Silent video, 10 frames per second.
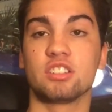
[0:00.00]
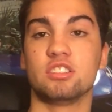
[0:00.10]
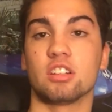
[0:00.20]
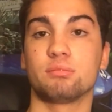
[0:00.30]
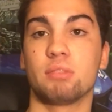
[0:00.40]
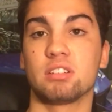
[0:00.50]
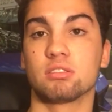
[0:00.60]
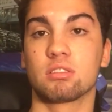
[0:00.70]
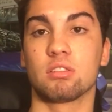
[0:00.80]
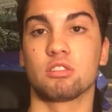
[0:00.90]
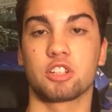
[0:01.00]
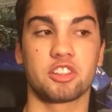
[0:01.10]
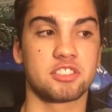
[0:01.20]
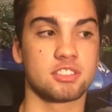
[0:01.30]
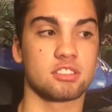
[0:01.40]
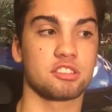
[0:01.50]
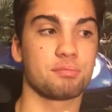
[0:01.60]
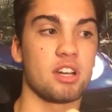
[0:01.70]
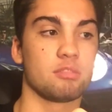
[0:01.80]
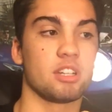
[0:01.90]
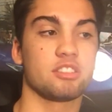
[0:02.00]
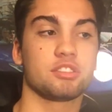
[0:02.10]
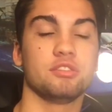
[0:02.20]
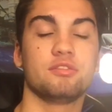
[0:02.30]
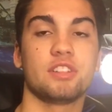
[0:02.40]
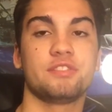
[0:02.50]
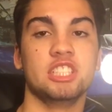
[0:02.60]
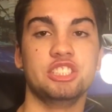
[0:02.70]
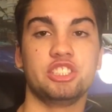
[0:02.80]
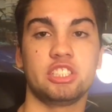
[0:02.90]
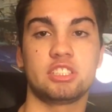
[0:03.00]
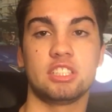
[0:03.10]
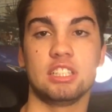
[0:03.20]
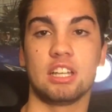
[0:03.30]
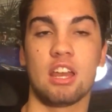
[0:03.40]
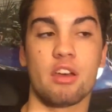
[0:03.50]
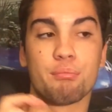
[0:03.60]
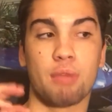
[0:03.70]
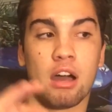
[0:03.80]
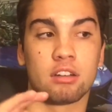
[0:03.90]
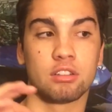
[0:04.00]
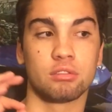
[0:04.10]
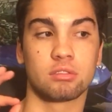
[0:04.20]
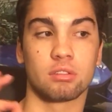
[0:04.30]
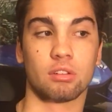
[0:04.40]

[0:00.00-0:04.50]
Gunmetal Glory. This is inspired by the 250 GT Bono